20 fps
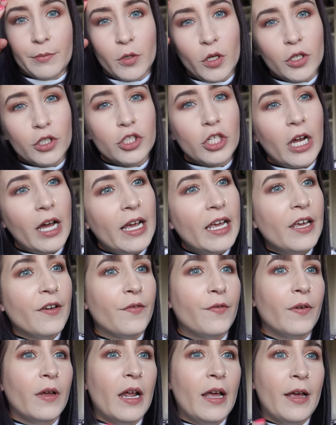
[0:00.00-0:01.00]
I'm not sure
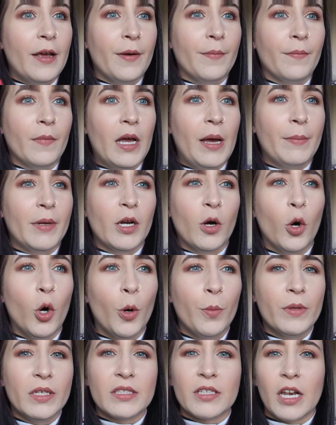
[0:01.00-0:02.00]
if I mean, I
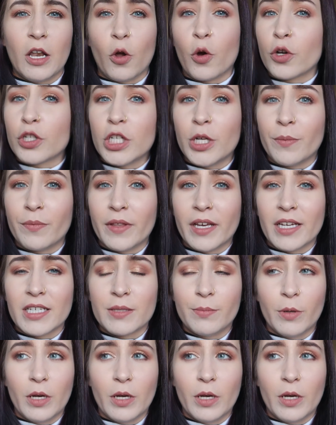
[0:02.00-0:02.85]
hope these are long-term things,